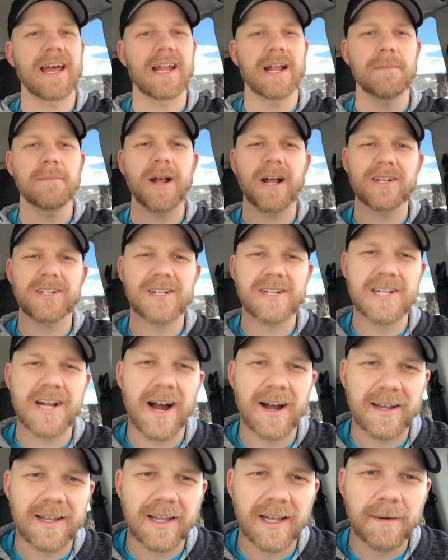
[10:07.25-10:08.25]
And I'm not just
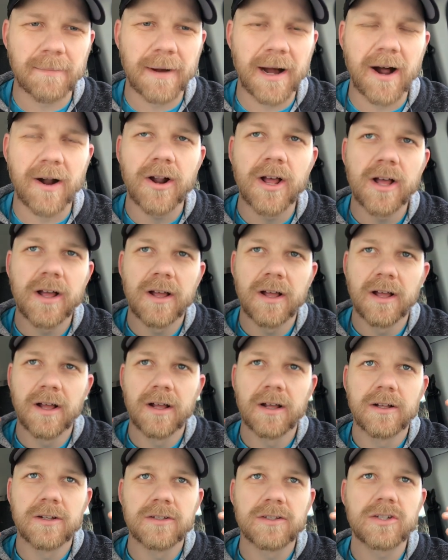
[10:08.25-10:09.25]
talking about
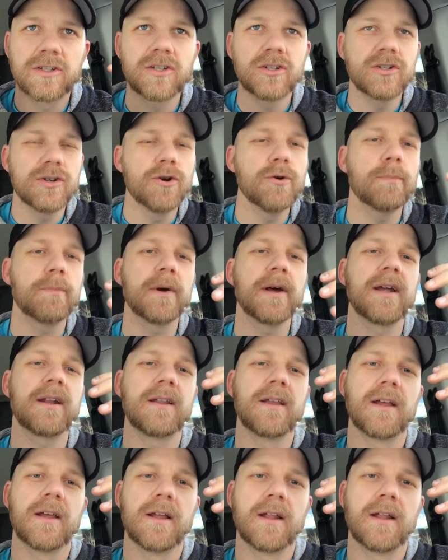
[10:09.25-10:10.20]
stupid,